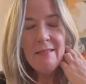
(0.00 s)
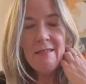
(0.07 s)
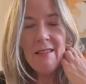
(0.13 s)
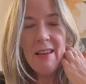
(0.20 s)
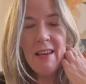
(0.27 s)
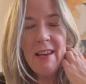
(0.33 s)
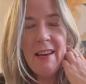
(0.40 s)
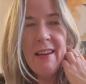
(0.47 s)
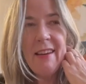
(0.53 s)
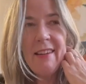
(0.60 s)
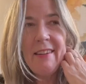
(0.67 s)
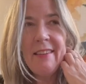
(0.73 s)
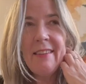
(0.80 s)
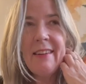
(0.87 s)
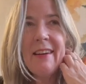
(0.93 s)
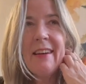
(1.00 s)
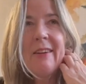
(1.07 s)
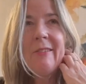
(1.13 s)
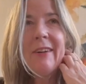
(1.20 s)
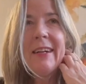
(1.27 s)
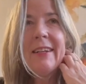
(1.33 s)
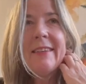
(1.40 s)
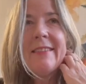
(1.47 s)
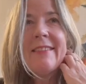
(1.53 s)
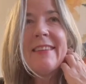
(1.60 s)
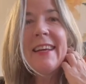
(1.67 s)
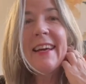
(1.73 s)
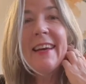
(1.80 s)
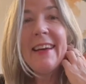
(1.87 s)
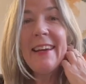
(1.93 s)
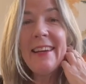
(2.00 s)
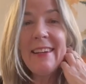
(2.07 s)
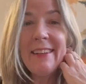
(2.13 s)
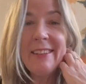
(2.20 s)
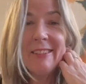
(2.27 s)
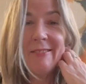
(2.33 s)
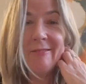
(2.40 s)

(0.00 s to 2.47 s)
And I want to say,